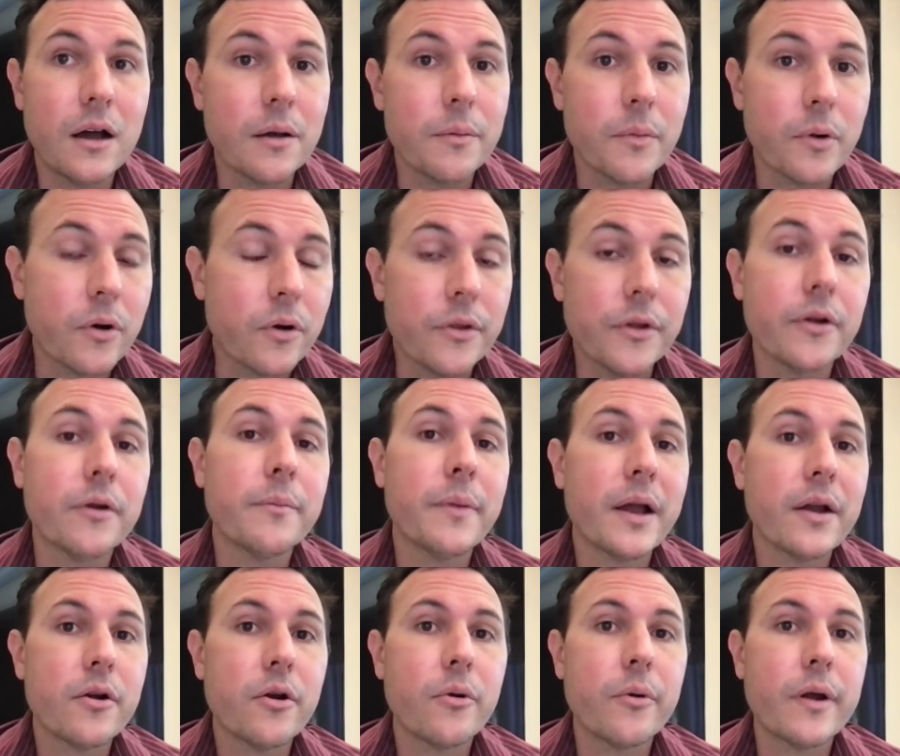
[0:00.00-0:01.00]
earlier in my
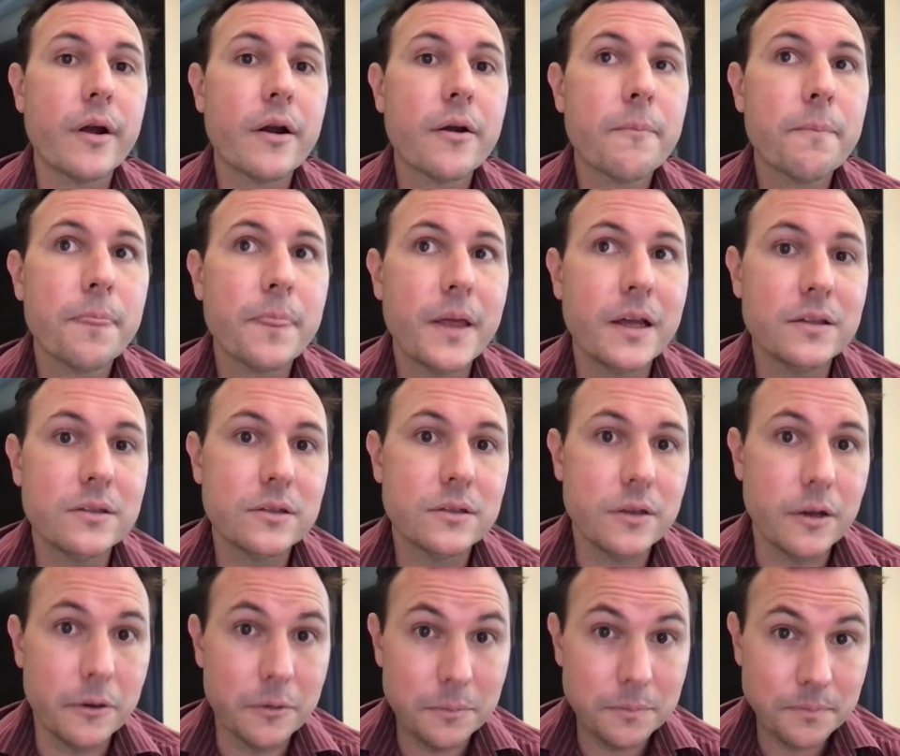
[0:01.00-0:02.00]
career. And
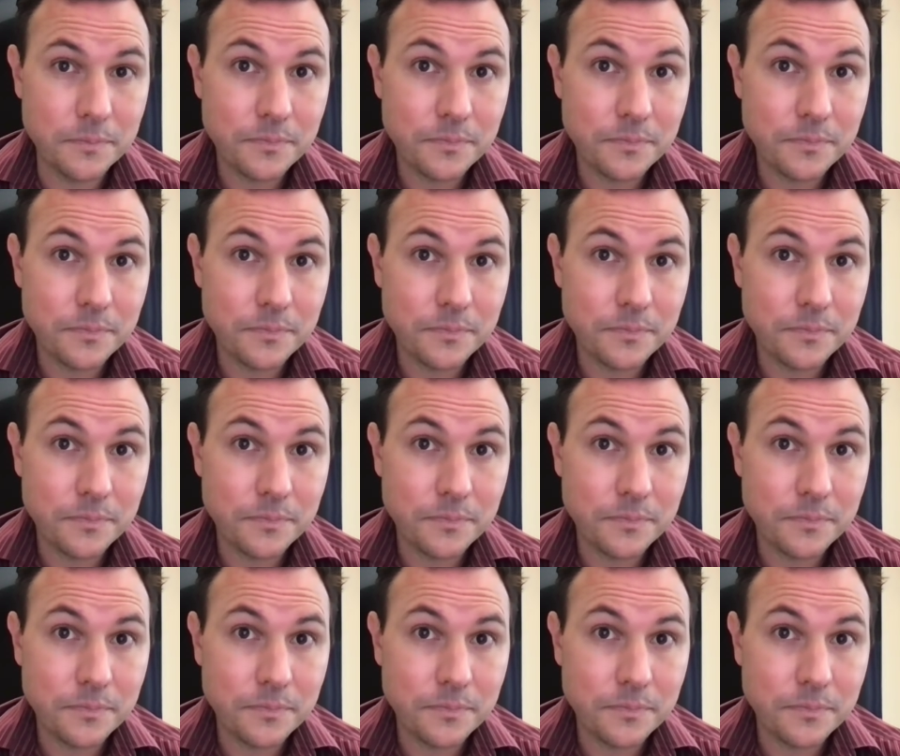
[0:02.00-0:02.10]
so